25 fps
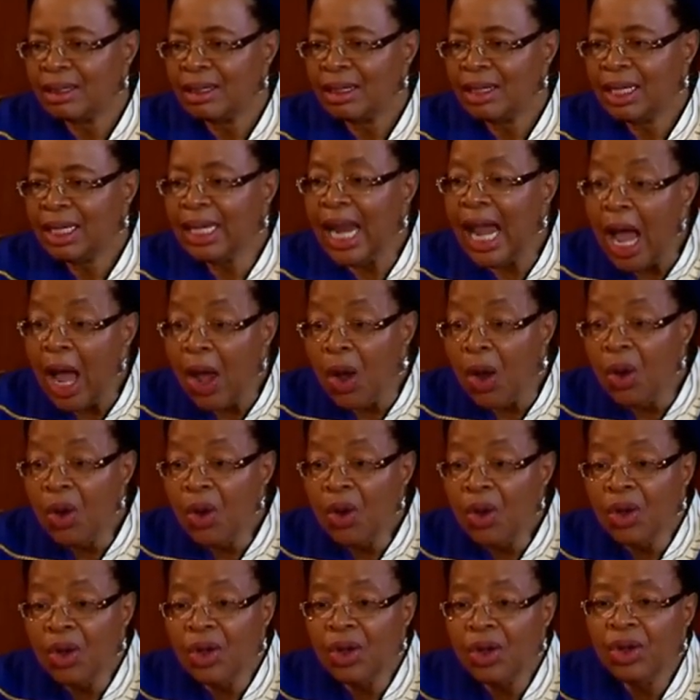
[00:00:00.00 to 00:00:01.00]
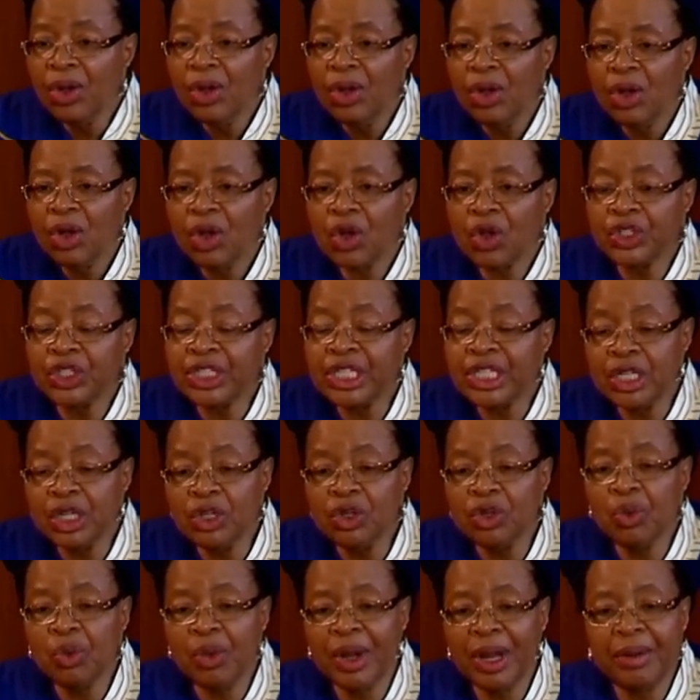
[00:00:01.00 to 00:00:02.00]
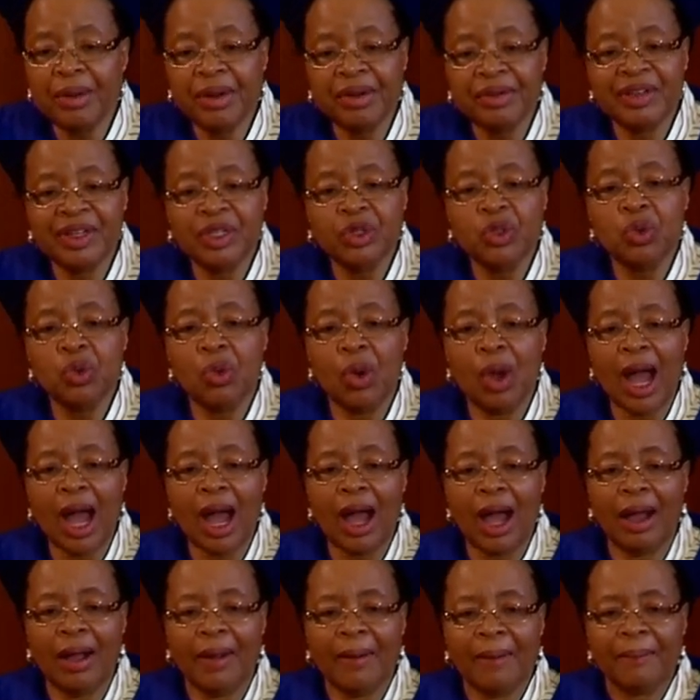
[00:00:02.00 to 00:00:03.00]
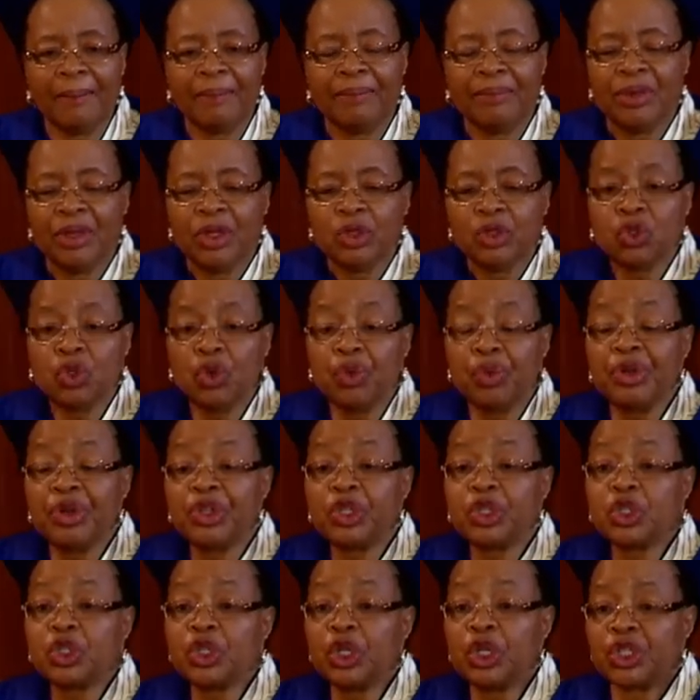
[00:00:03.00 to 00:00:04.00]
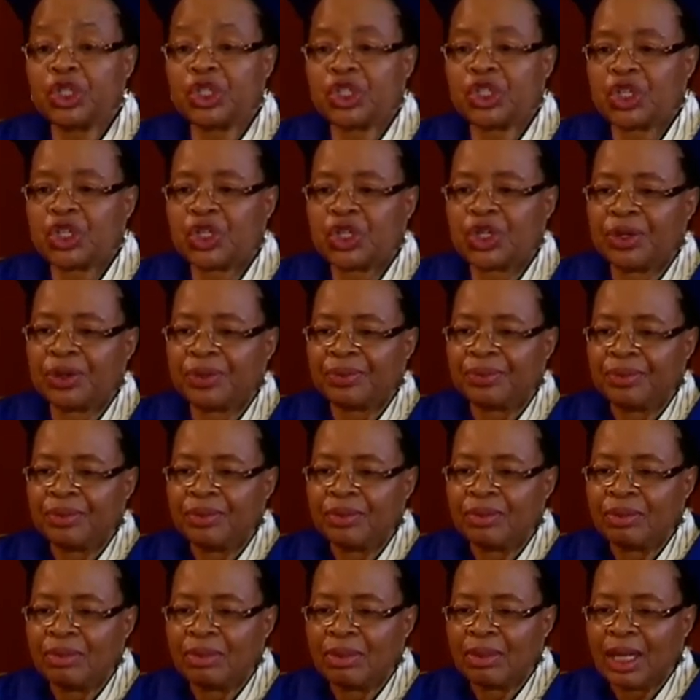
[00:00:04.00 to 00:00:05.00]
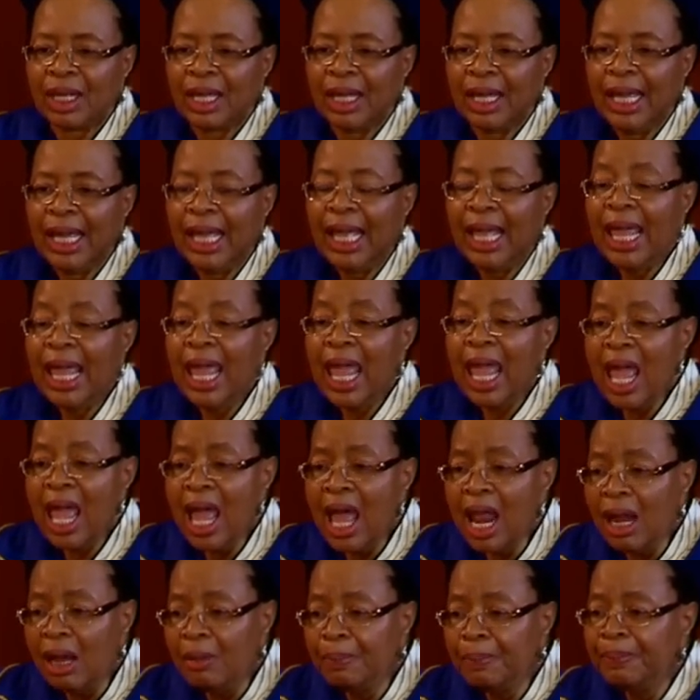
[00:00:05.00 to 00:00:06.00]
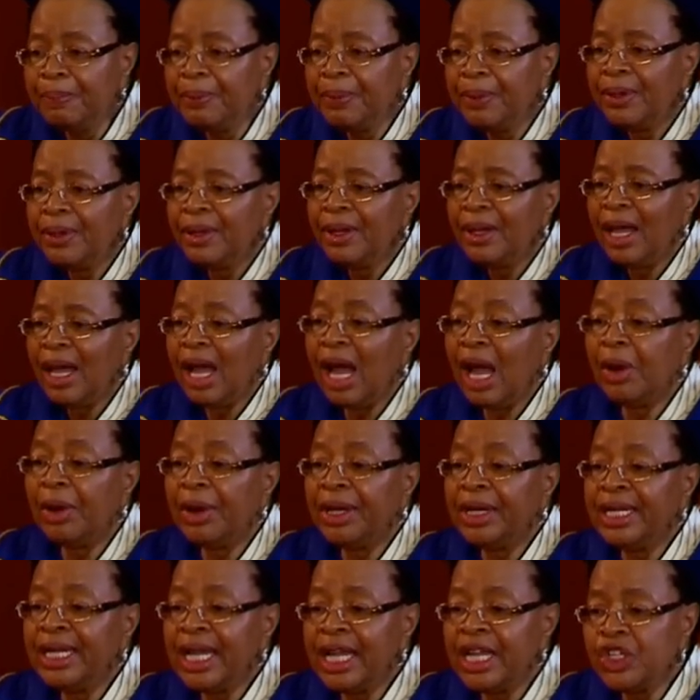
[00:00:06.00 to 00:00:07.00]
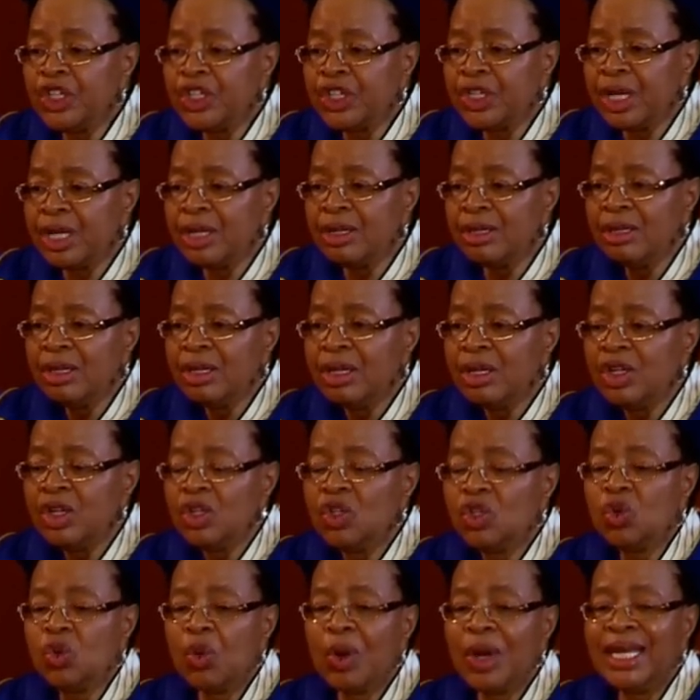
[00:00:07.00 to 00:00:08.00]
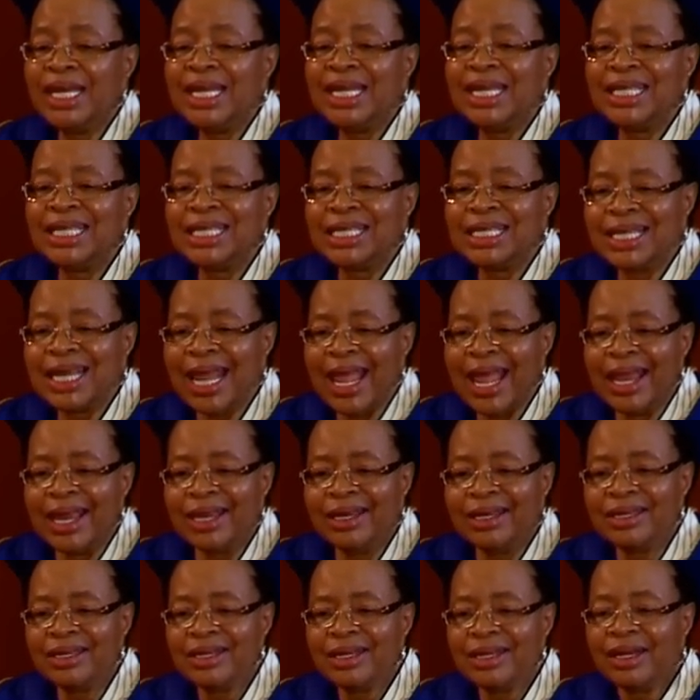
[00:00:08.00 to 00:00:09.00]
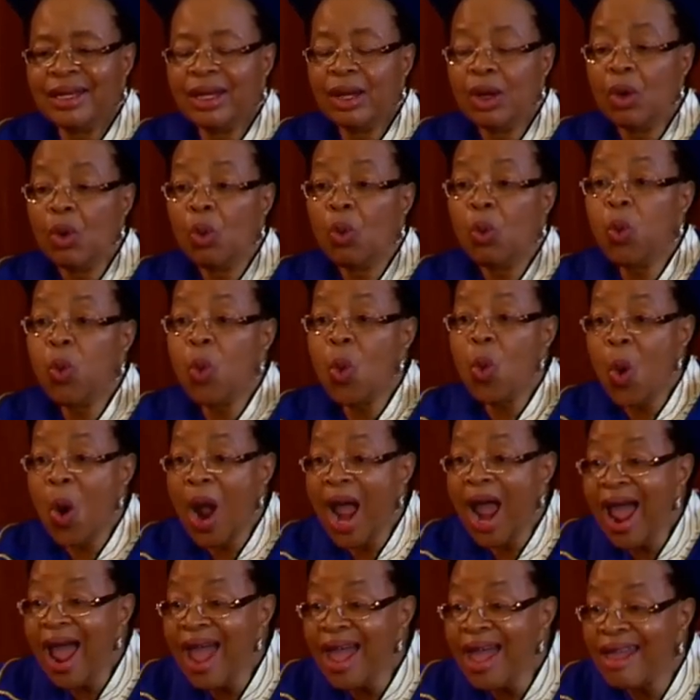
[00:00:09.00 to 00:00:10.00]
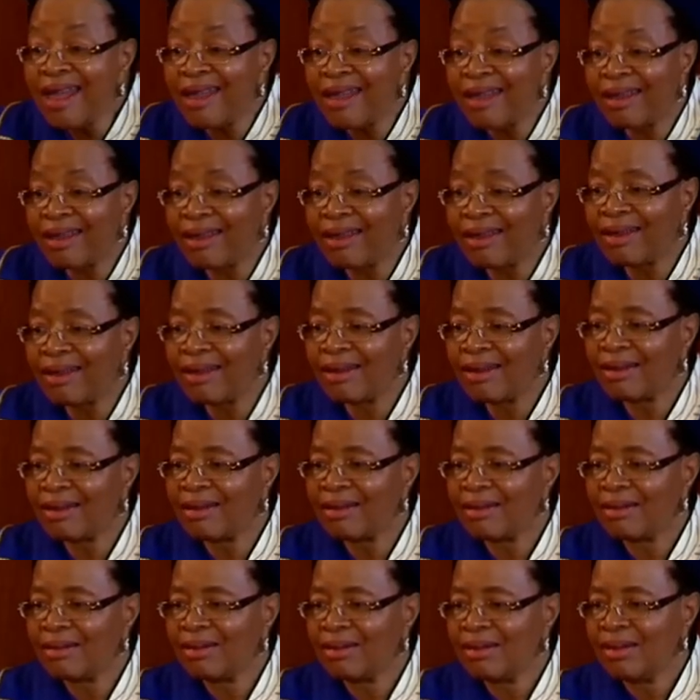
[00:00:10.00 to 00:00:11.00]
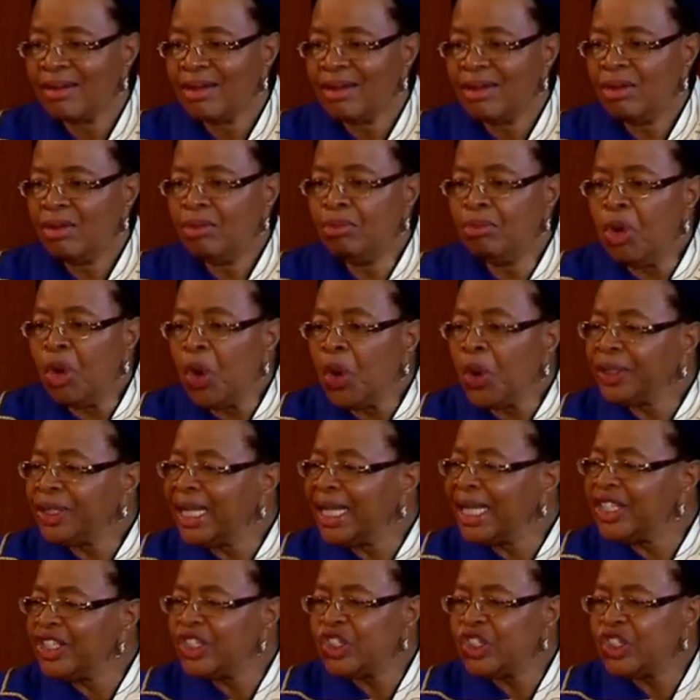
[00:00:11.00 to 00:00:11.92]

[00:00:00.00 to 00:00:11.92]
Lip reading: Now, continue wherever you are to research. Help our nation to understand why. More than